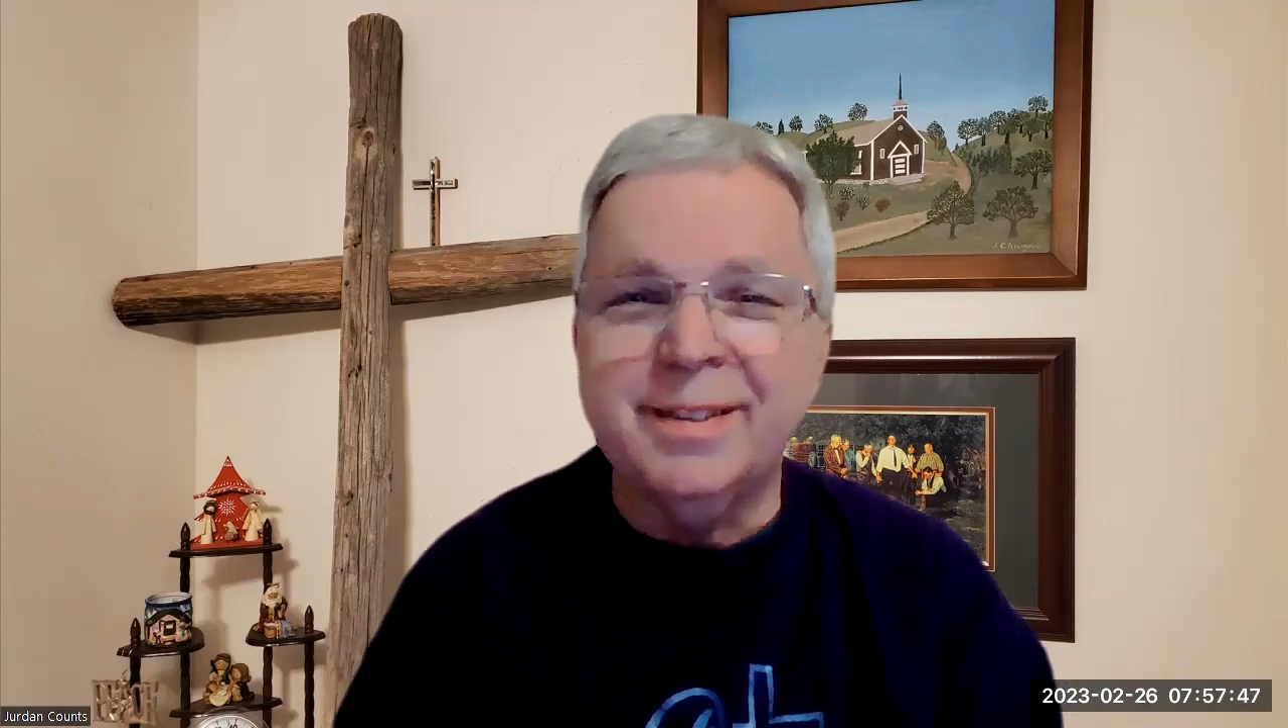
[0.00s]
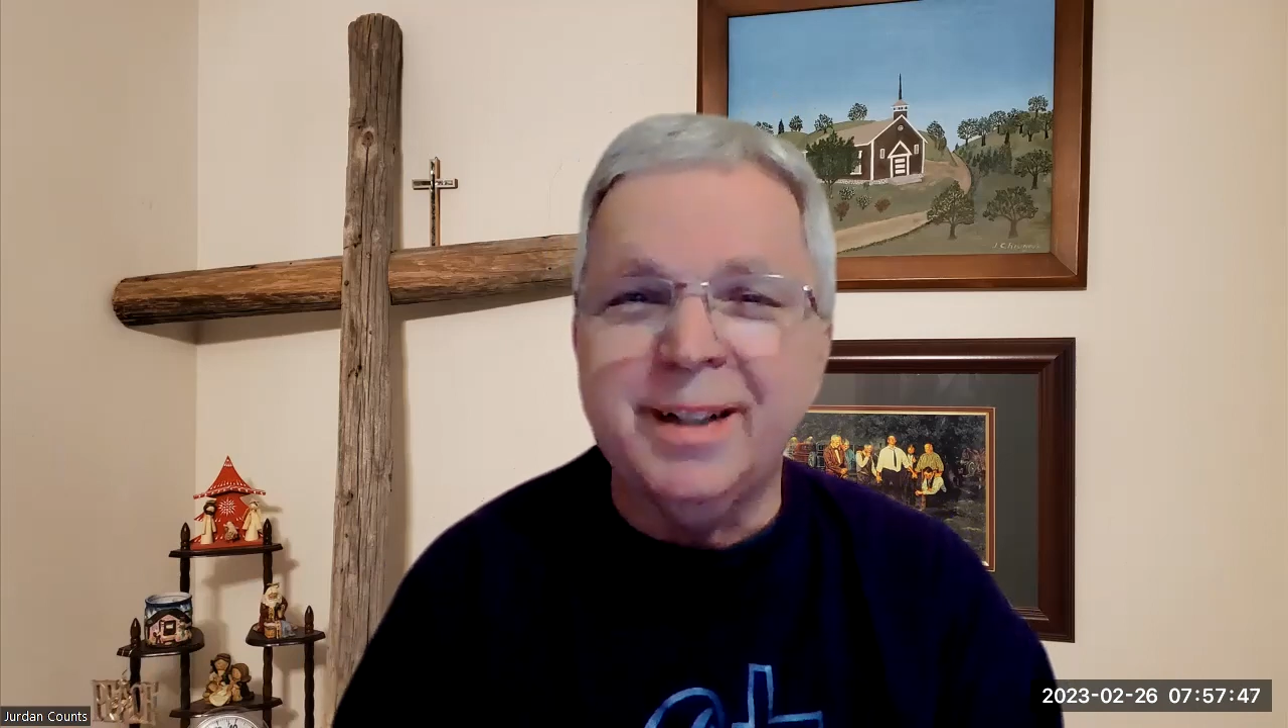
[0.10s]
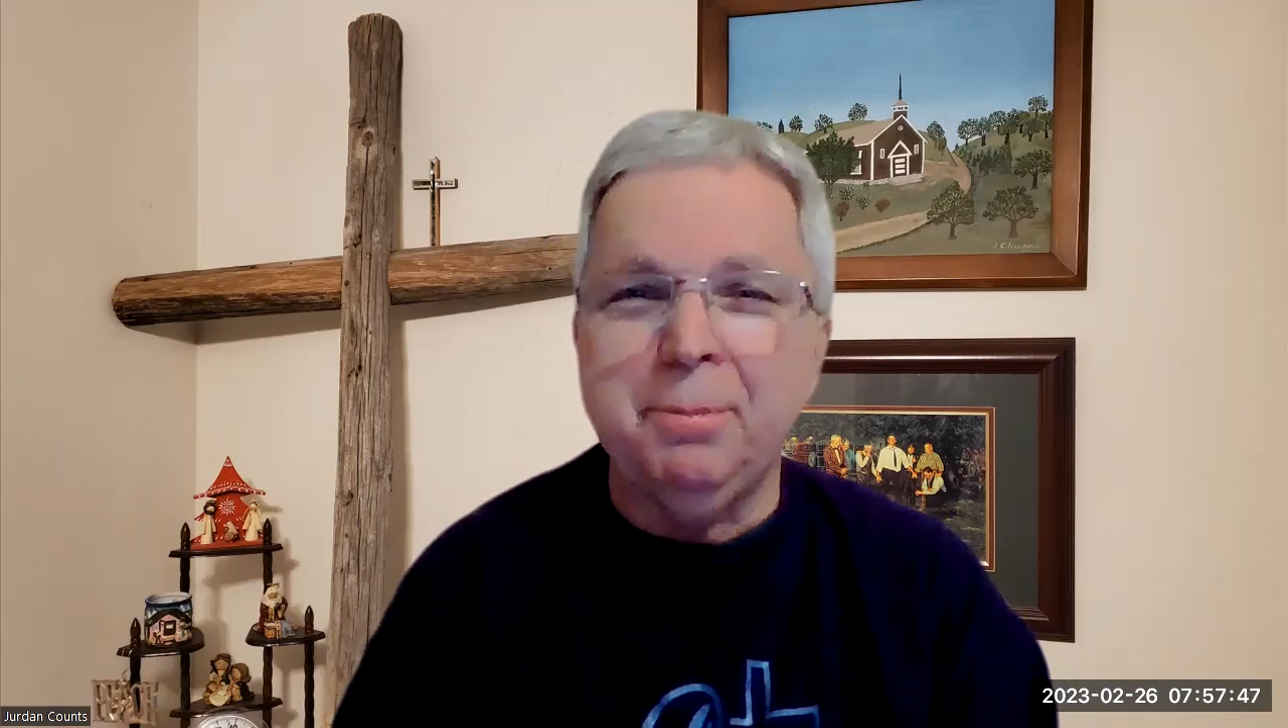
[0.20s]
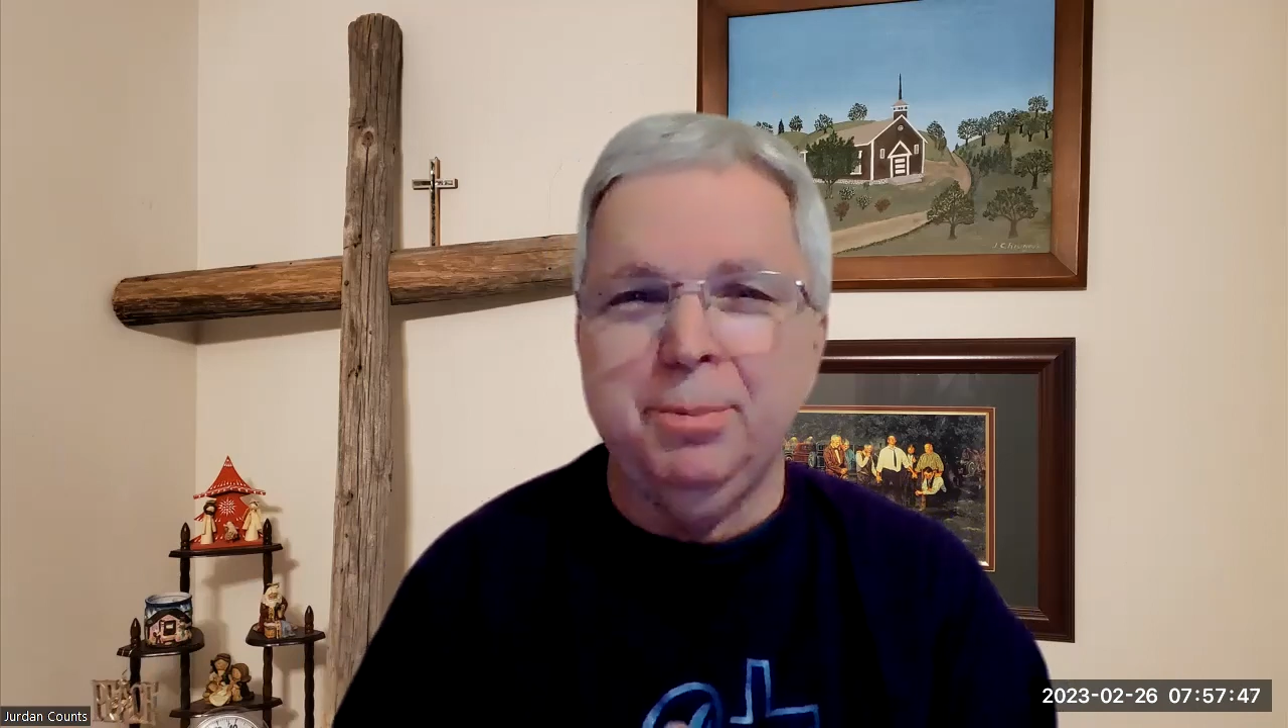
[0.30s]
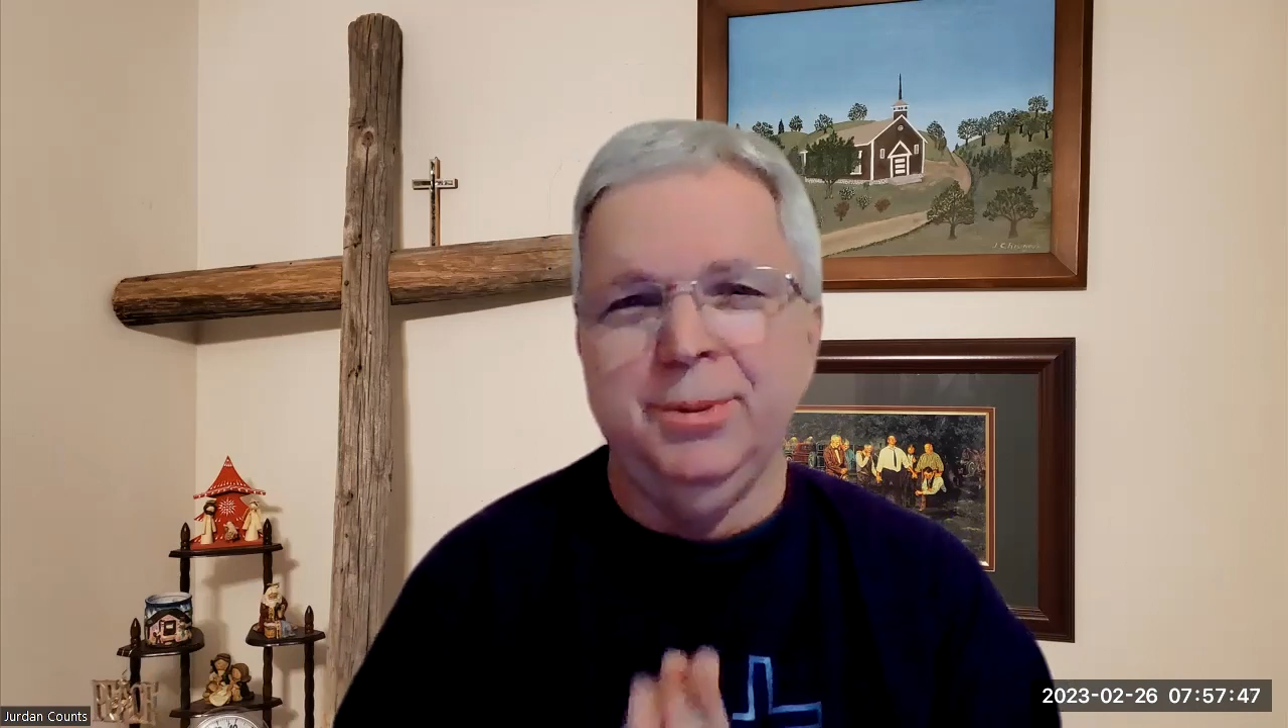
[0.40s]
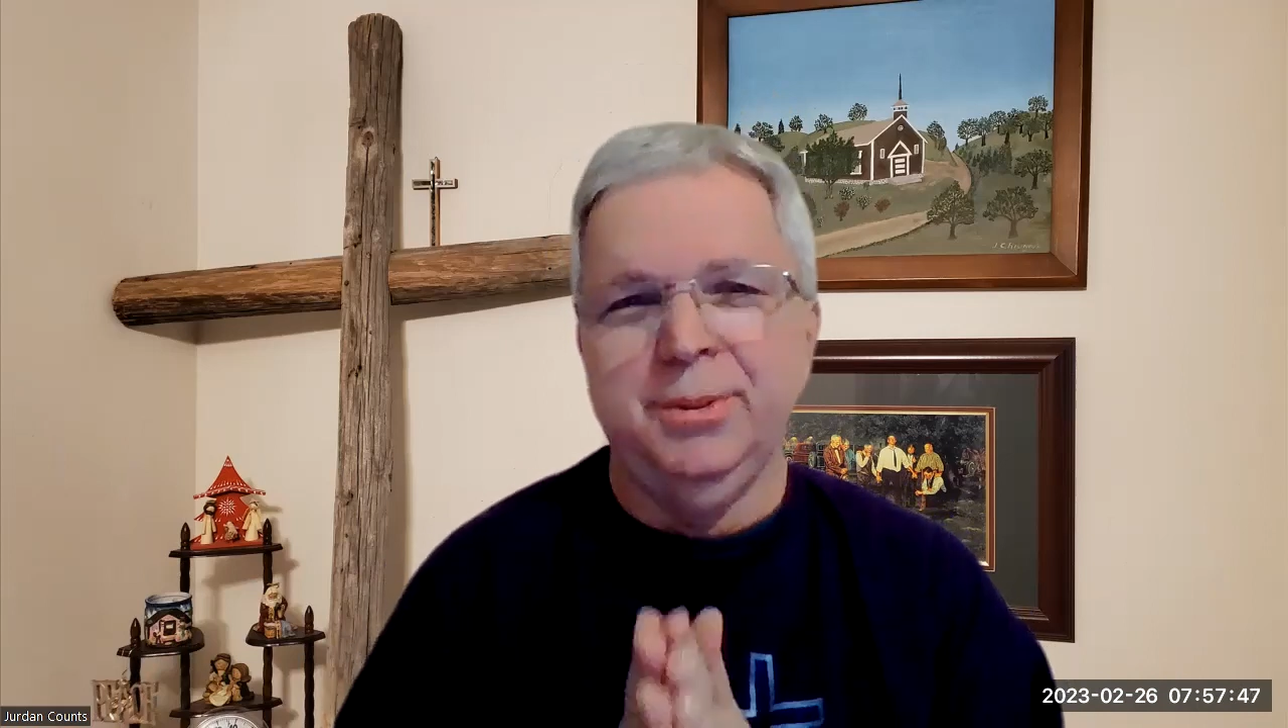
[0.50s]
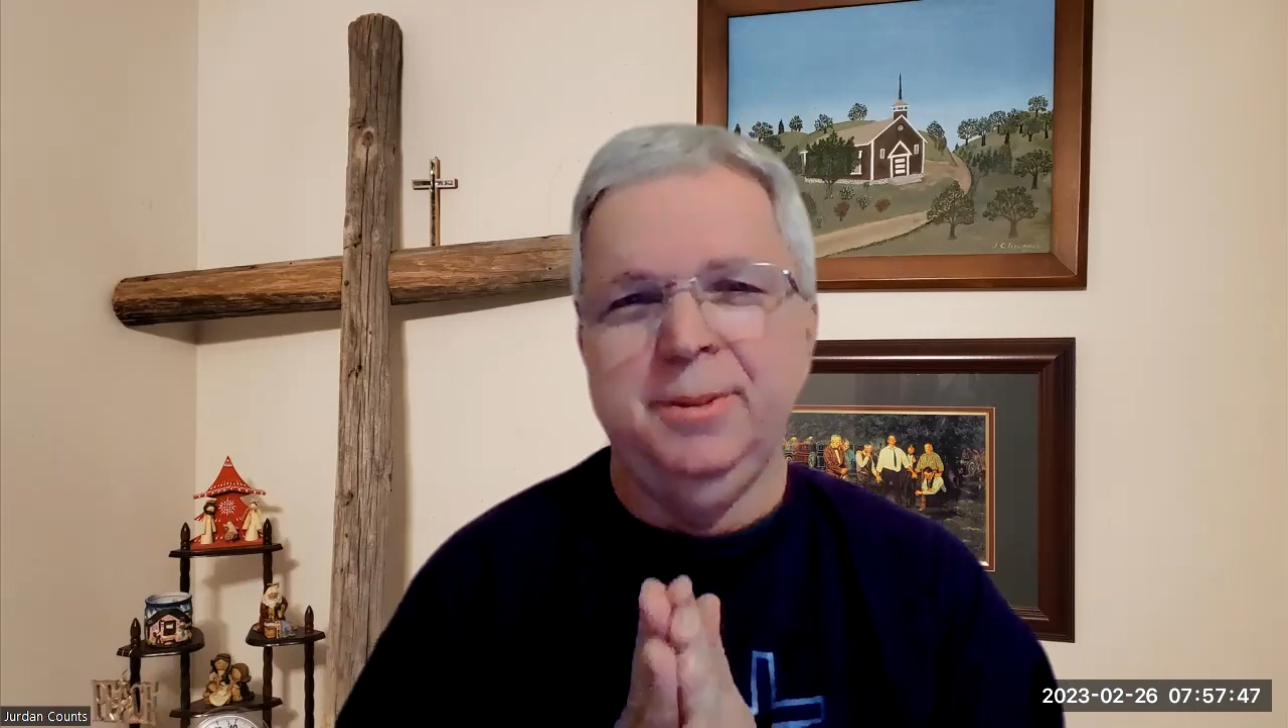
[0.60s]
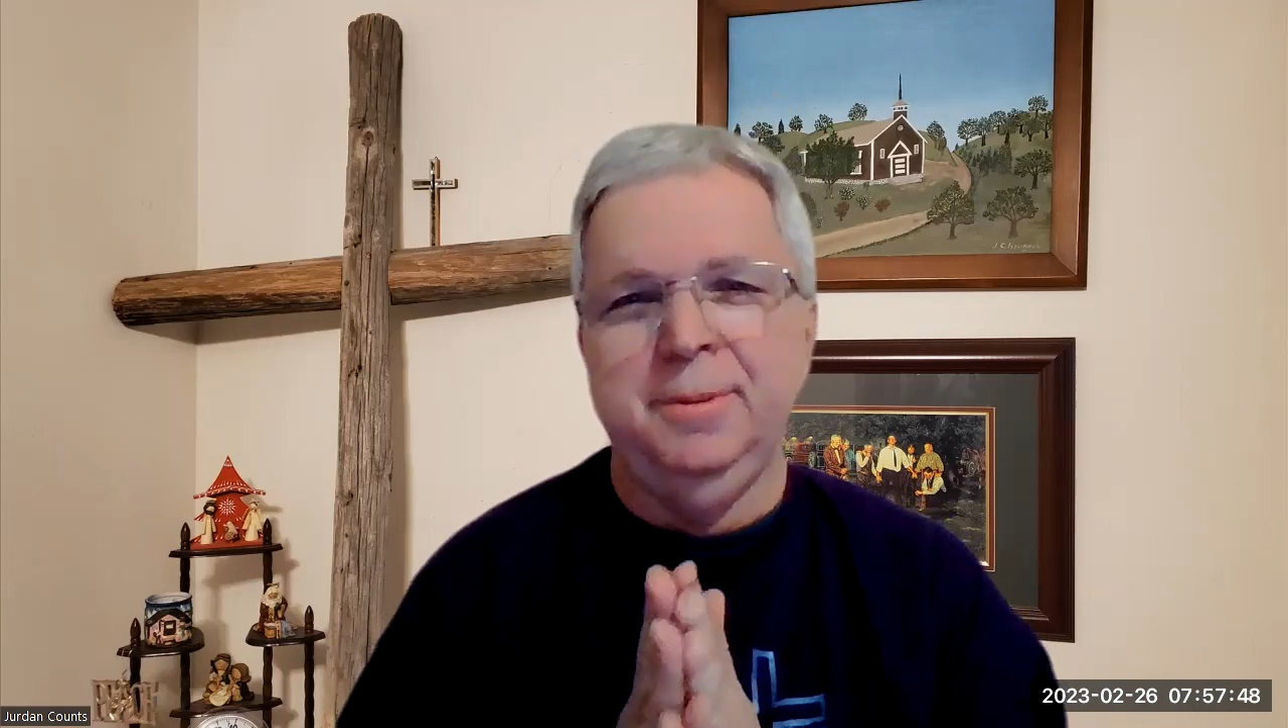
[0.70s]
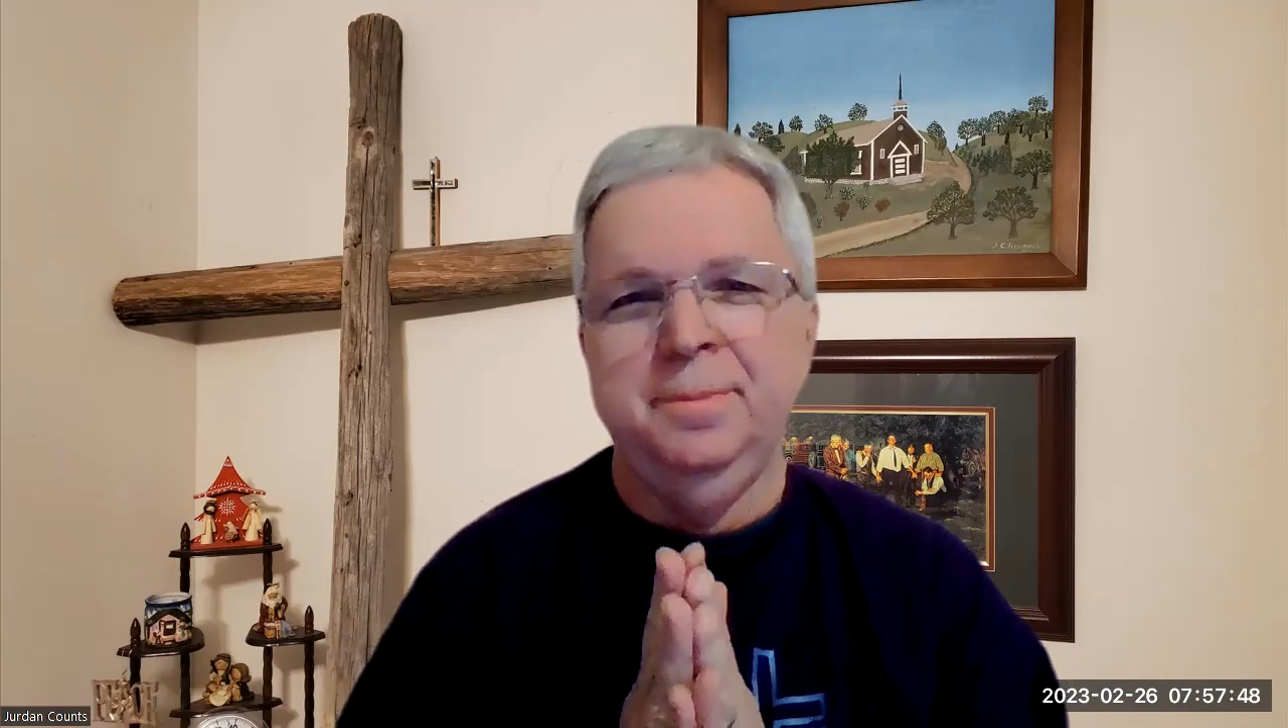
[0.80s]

disciples